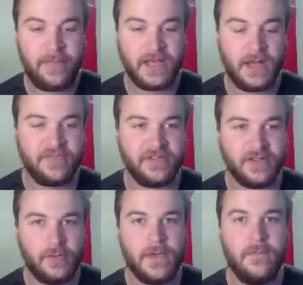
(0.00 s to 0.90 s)
becomes a
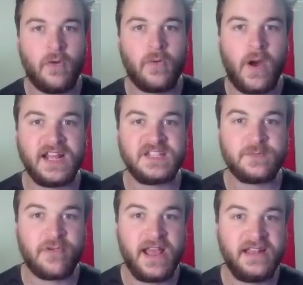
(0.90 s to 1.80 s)
little bit more
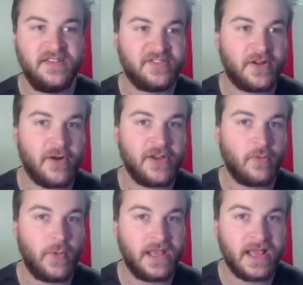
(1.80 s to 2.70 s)
widespread to start
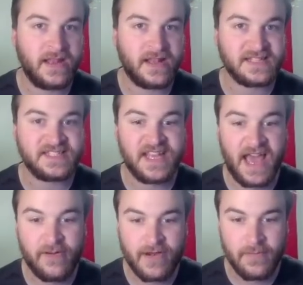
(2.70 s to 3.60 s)
your weekend on
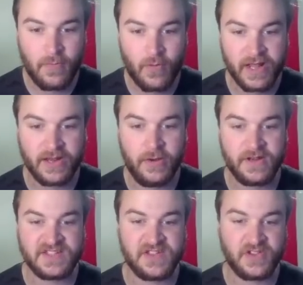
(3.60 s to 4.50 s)
Saturday morning.
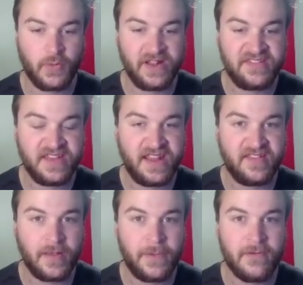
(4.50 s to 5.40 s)
Notice the Twin
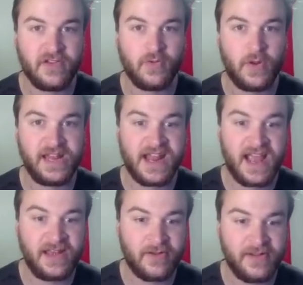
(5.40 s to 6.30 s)
Cities up here at
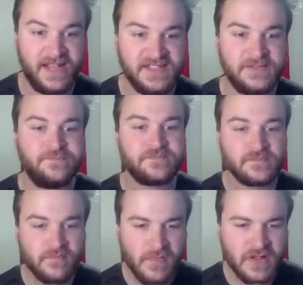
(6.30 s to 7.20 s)
29 degrees.
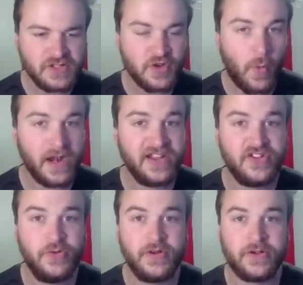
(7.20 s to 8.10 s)

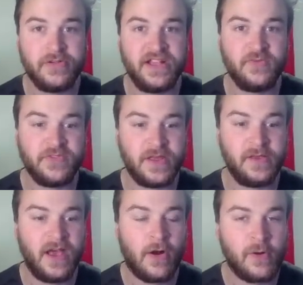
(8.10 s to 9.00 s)
22 degrees with
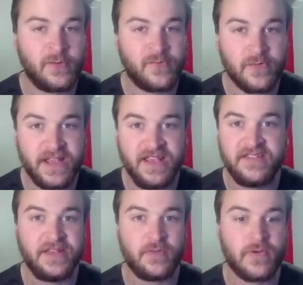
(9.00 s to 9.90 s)
a hard
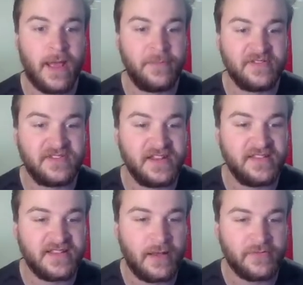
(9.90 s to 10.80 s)
freeze in Rapid
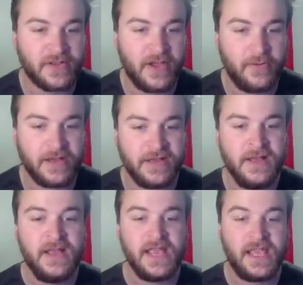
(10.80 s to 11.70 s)
City, South Dakota,
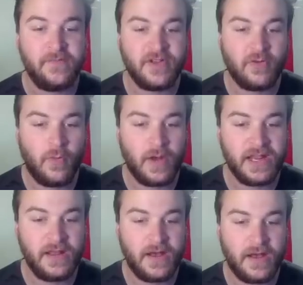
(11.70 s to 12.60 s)
even
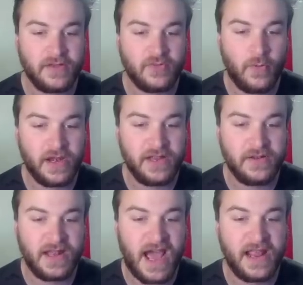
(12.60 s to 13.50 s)

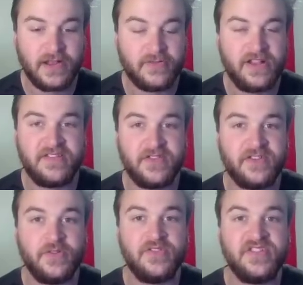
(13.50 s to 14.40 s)
29 degrees in the
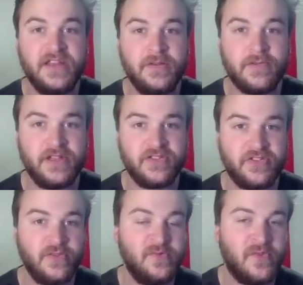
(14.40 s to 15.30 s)
Sioux City region,
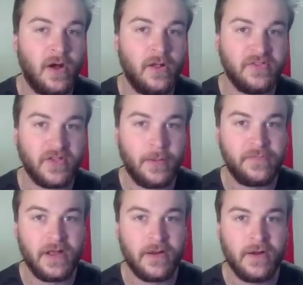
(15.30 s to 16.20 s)
Sioux Falls
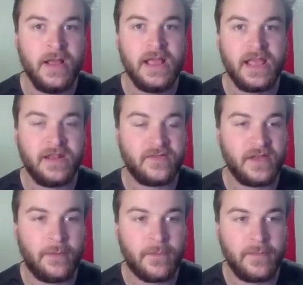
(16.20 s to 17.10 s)
up there into
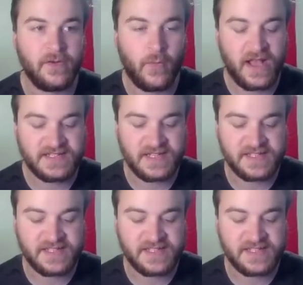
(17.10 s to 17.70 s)
the upper Midwest on